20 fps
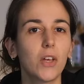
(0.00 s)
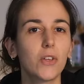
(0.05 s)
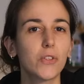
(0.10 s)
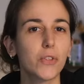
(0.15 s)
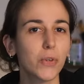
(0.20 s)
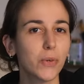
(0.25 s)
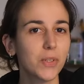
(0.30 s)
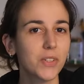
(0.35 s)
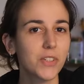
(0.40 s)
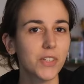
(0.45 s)

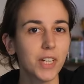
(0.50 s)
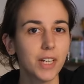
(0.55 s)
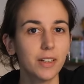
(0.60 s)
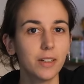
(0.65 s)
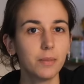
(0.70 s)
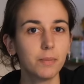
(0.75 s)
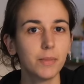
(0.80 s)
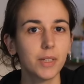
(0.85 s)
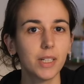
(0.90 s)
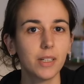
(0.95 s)
So it's
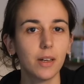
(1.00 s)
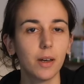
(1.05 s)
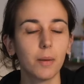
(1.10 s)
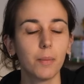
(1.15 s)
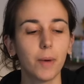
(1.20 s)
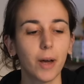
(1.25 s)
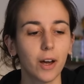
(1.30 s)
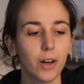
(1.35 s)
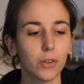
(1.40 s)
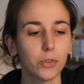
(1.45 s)
taken me
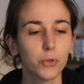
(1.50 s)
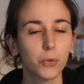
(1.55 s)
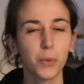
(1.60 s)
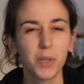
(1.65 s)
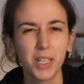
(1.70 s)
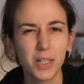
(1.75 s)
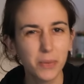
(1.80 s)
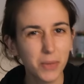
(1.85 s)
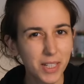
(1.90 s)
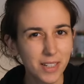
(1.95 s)
about
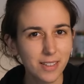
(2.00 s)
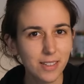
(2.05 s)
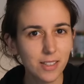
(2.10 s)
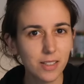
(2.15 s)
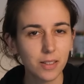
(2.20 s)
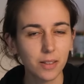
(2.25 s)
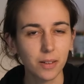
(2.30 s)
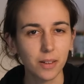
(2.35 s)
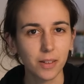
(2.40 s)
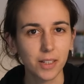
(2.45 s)
20
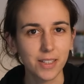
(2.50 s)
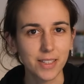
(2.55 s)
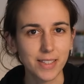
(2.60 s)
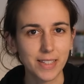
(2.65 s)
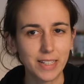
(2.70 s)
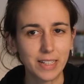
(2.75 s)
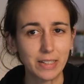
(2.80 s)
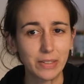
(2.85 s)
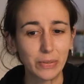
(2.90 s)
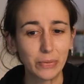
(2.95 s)
weeks
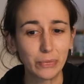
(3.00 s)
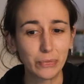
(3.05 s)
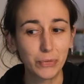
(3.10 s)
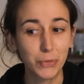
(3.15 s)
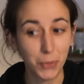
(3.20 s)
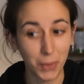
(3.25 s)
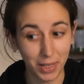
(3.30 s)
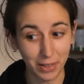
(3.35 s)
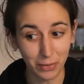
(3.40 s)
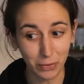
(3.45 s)
instead of
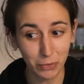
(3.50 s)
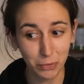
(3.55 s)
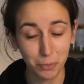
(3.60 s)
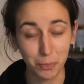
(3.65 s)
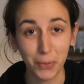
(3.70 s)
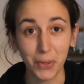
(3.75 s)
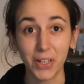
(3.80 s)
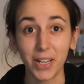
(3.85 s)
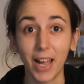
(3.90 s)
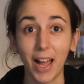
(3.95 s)
12,
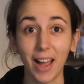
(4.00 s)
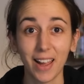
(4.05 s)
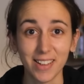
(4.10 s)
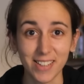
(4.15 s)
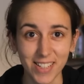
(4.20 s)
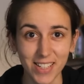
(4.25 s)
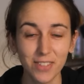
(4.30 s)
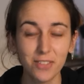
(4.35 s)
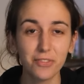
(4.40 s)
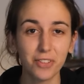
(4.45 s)
but I
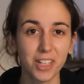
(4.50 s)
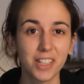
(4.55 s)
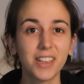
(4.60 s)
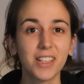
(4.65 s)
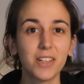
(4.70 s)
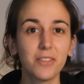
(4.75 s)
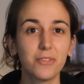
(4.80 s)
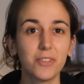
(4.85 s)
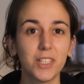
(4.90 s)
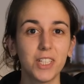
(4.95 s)
did
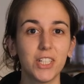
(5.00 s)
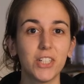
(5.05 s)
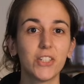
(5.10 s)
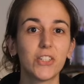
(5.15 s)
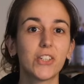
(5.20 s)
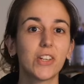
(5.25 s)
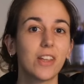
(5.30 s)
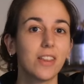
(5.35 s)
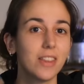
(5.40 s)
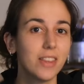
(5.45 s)
finally
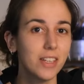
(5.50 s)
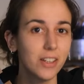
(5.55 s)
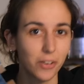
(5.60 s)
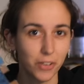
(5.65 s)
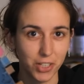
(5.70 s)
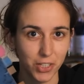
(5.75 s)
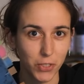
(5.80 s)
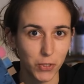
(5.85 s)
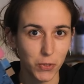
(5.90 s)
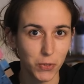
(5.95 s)
finish The
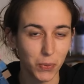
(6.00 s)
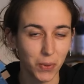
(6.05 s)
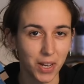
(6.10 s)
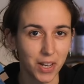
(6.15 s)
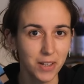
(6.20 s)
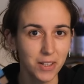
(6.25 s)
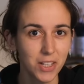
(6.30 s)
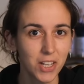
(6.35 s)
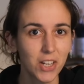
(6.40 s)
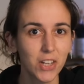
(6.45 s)
Artist's
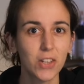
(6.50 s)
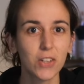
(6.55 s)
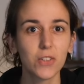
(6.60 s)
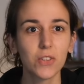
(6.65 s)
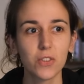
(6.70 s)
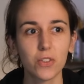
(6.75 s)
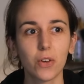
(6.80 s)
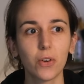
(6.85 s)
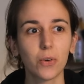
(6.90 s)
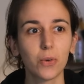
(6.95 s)
Way,
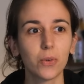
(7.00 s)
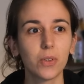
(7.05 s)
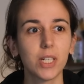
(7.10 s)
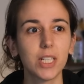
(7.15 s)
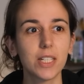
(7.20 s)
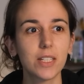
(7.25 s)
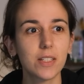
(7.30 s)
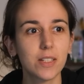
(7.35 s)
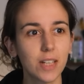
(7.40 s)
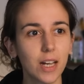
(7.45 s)
so
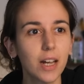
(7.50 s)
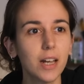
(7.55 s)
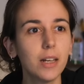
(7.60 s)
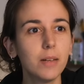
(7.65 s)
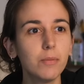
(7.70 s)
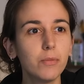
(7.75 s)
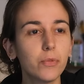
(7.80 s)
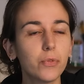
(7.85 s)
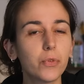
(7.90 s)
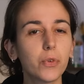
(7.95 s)
it's
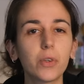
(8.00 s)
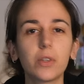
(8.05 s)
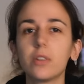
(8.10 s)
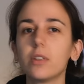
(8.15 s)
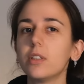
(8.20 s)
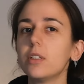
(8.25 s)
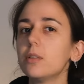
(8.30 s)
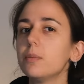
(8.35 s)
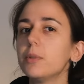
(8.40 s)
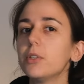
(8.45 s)
time for a
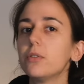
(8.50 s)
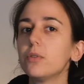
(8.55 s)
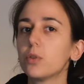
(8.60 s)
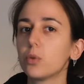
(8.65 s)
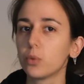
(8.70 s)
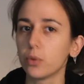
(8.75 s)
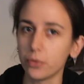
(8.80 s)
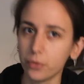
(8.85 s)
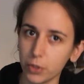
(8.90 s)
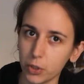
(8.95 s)
little bit of a
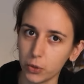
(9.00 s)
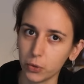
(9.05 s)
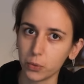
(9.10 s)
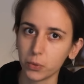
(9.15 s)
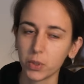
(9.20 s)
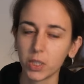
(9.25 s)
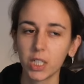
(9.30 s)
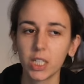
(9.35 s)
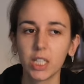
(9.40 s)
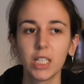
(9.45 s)
review.
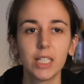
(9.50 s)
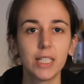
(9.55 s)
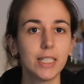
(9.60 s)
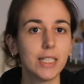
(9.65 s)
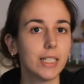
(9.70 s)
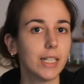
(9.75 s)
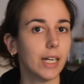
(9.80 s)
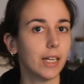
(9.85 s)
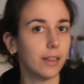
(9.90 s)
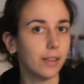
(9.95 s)

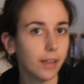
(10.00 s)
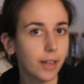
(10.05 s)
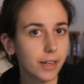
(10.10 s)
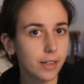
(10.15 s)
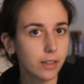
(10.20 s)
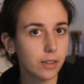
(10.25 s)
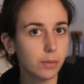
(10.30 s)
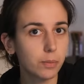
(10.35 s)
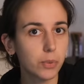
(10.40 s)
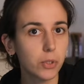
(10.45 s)
Did I
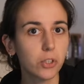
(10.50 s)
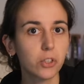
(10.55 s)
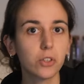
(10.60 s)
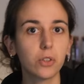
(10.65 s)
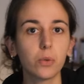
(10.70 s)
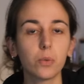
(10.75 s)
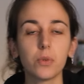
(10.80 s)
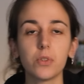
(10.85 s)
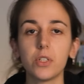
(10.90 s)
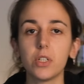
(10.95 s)
like the
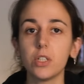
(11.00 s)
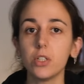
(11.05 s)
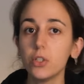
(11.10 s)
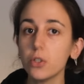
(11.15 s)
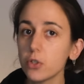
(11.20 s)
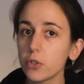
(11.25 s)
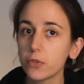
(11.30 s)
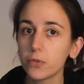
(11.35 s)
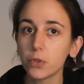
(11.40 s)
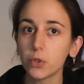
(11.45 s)
book? Was it
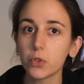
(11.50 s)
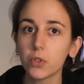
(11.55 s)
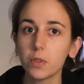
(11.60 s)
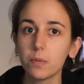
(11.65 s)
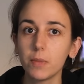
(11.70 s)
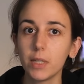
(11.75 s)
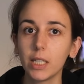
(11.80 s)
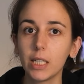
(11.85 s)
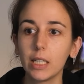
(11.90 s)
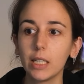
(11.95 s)
useful to
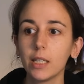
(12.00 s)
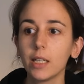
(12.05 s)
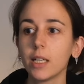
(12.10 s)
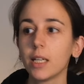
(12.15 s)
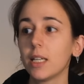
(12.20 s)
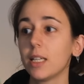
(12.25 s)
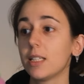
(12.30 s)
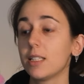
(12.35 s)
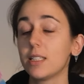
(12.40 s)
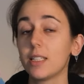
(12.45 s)
me?
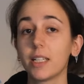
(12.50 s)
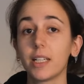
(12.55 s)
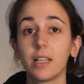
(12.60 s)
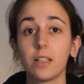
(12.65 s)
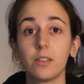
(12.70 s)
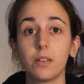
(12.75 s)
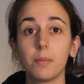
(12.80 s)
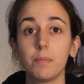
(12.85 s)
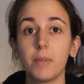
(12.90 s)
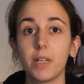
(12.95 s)
Did I
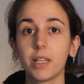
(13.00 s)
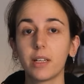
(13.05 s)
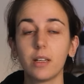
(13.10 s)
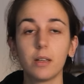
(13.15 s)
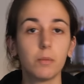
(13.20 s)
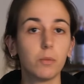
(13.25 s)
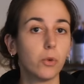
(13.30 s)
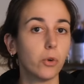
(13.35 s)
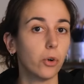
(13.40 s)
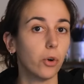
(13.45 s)
end up
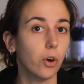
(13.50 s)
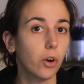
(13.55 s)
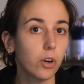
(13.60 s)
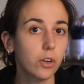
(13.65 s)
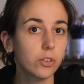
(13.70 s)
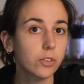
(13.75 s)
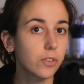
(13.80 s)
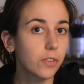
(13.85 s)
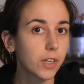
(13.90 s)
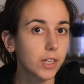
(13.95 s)
making more
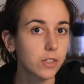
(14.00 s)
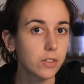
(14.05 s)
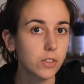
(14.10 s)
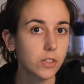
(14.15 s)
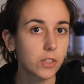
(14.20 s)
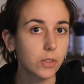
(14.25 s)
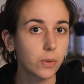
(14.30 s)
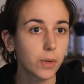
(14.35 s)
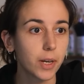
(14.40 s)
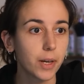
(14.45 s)
art thanks
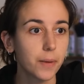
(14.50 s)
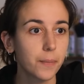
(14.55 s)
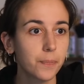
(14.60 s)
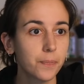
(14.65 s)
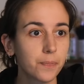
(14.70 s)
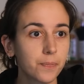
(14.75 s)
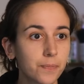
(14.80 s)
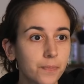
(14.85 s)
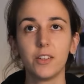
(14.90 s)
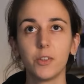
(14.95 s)
to it?
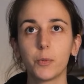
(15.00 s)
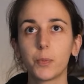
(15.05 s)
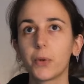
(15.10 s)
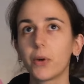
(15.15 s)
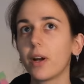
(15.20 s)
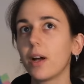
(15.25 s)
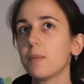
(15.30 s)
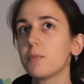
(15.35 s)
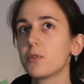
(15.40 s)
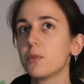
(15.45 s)
And
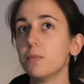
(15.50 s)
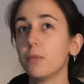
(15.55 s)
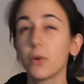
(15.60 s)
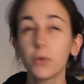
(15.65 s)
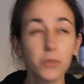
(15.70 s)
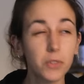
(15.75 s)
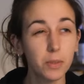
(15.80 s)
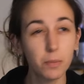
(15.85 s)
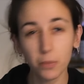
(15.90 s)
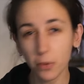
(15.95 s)
perhaps
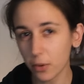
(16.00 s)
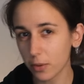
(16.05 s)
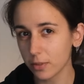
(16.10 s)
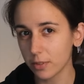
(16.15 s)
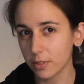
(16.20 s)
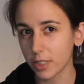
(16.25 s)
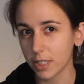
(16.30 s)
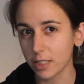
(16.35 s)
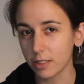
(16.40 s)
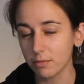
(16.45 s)
most
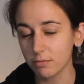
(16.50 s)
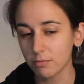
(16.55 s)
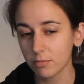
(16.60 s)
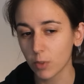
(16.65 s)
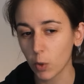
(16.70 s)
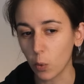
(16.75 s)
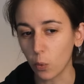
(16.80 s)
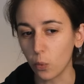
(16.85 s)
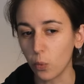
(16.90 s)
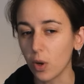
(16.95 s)
importantly,
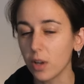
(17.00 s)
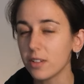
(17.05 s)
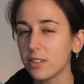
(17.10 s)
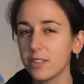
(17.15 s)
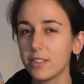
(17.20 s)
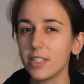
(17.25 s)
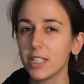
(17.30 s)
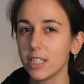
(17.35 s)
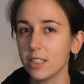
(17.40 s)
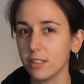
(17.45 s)

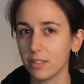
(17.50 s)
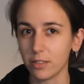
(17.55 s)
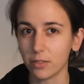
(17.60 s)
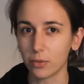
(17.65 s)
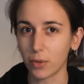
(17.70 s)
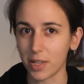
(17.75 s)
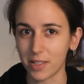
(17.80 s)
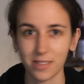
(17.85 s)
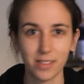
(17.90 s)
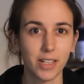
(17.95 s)
what didn't
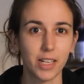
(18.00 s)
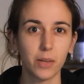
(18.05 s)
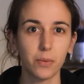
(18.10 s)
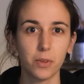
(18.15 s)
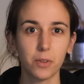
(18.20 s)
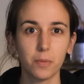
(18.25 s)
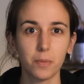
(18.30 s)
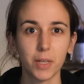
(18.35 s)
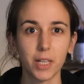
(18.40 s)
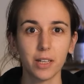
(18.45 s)
resonate
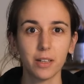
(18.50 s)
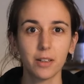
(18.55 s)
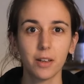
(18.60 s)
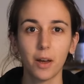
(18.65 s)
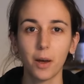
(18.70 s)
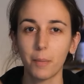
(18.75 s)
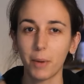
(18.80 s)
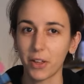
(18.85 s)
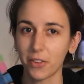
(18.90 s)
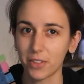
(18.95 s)
with me
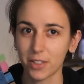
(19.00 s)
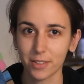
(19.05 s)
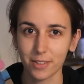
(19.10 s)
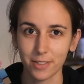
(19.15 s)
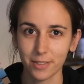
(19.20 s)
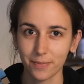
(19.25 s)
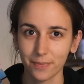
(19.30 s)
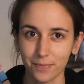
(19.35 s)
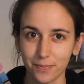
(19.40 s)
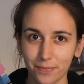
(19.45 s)
about
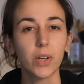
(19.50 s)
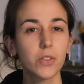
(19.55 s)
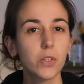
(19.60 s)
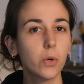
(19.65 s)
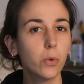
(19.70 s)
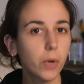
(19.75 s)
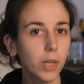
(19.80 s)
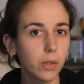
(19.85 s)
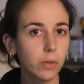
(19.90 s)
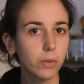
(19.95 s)
this? So as a
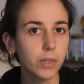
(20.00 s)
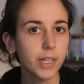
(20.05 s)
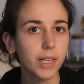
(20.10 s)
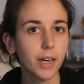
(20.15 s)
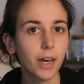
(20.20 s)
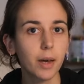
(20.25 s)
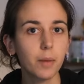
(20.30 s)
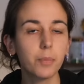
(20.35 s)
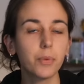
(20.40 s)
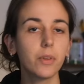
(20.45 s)
quick
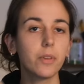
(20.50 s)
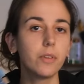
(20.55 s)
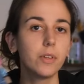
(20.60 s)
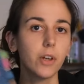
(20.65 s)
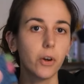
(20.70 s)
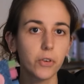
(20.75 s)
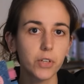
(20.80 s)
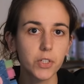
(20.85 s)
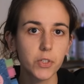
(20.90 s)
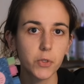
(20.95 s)
recap, The
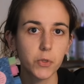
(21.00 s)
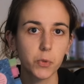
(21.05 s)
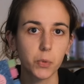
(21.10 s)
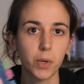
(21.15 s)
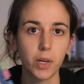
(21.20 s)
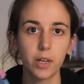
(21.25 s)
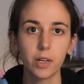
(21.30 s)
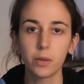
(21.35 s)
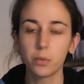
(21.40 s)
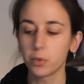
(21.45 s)
Artist's
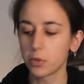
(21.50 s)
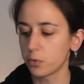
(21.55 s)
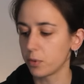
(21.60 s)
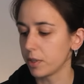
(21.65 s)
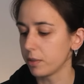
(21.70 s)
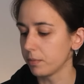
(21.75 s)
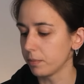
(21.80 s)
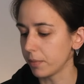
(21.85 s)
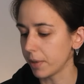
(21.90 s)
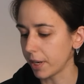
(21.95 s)
Way was
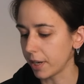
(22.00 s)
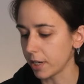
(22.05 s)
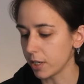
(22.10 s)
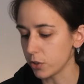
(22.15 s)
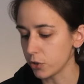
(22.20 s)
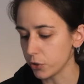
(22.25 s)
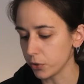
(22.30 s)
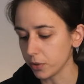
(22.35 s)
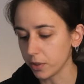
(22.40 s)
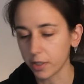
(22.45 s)
written by
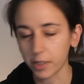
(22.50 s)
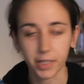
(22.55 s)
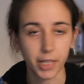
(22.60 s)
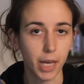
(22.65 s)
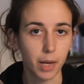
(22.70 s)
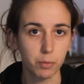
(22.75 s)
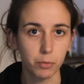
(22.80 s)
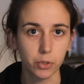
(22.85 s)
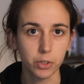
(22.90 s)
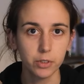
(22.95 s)
Julia
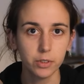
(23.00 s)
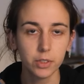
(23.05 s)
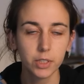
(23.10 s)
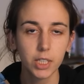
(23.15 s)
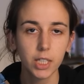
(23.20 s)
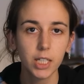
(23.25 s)
Cameron,